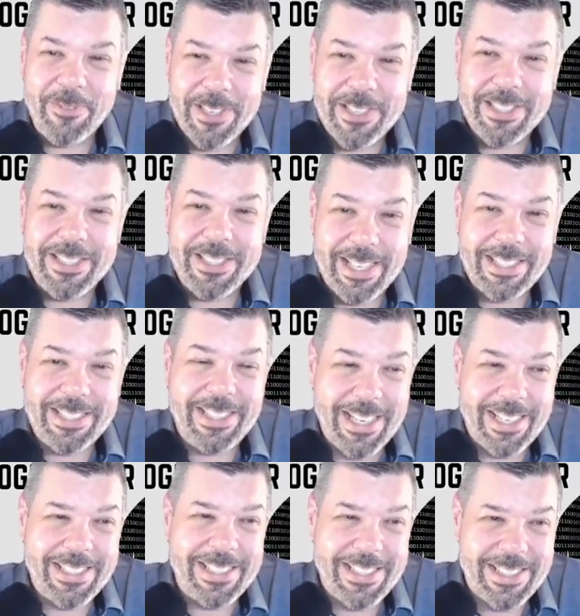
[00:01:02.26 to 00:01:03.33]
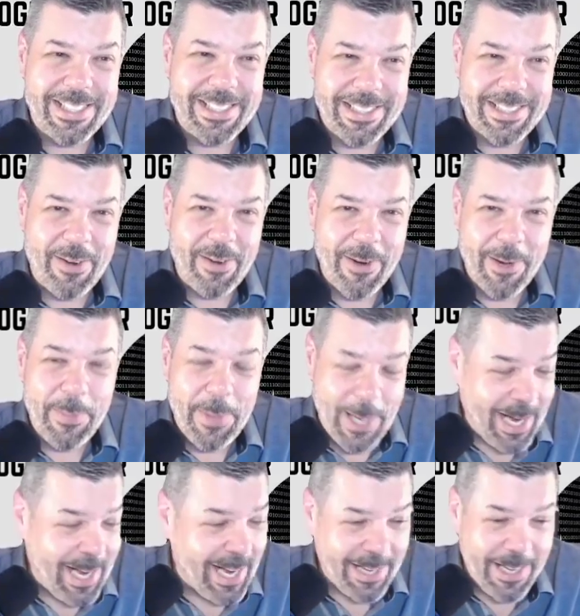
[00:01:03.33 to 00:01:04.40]
reaches out to us and says, I want to be
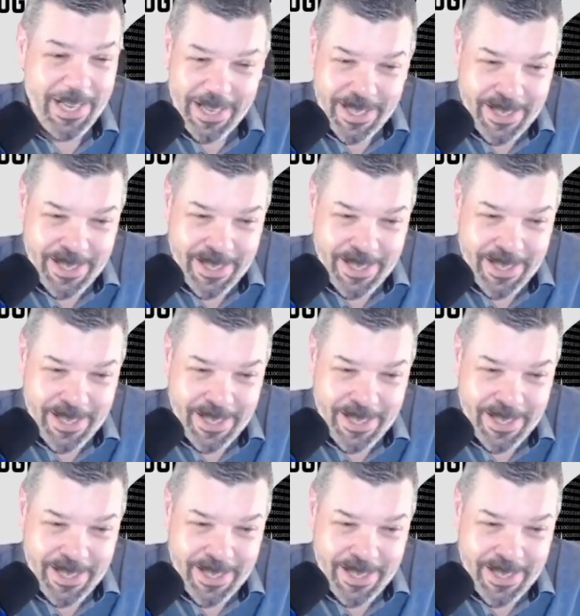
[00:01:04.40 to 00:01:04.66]
on,